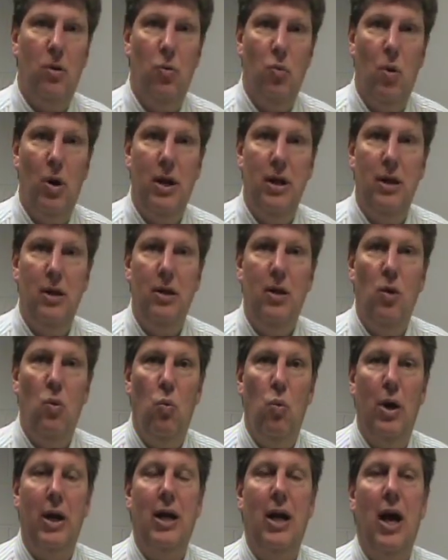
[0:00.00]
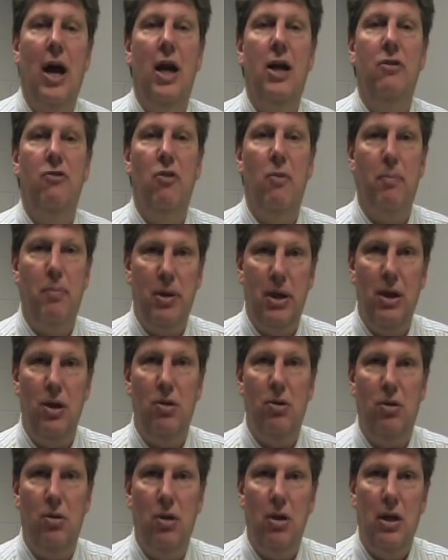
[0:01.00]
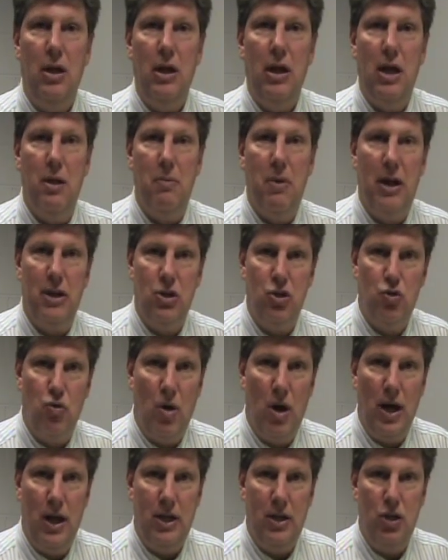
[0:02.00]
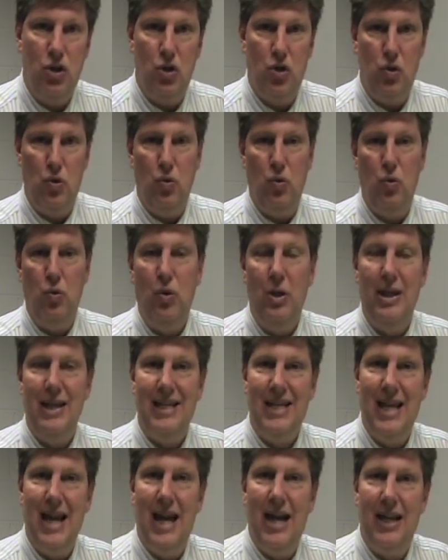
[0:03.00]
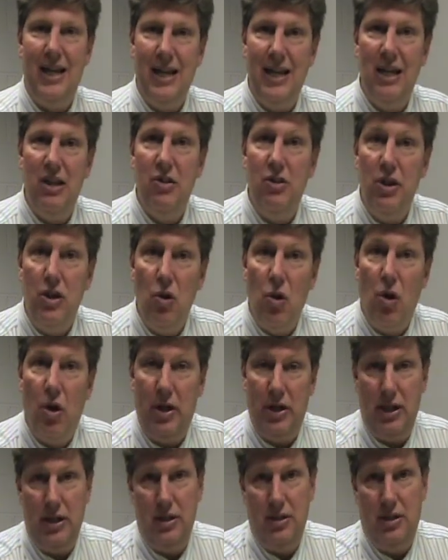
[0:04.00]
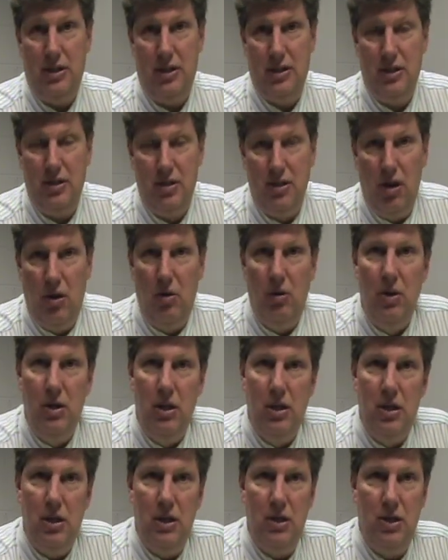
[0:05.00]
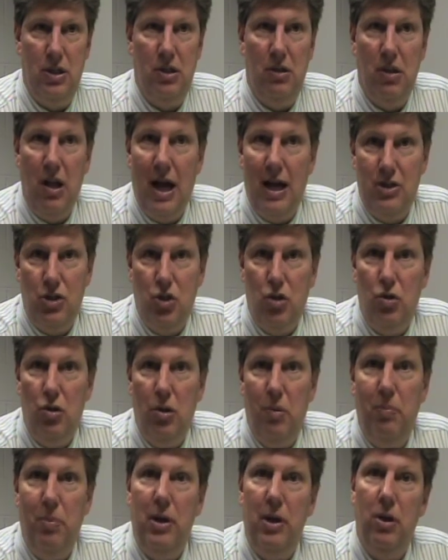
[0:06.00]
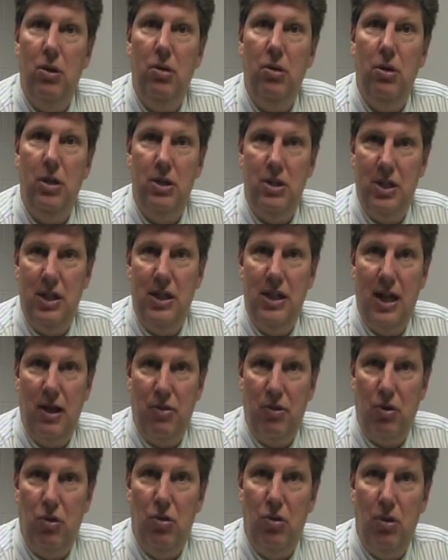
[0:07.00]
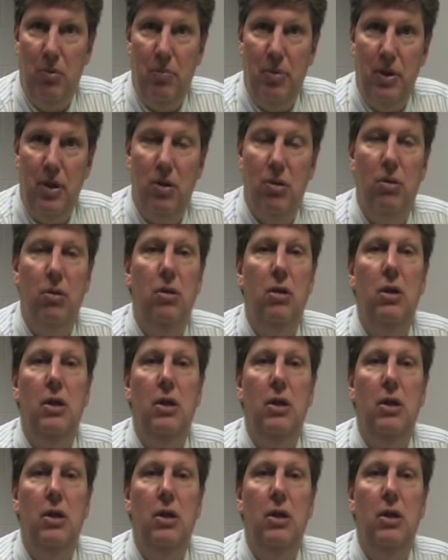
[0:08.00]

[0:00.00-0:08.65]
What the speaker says: What kind of appeal am I trying to get in the audience? So is it a logical appeal? Is it an ethical appeal?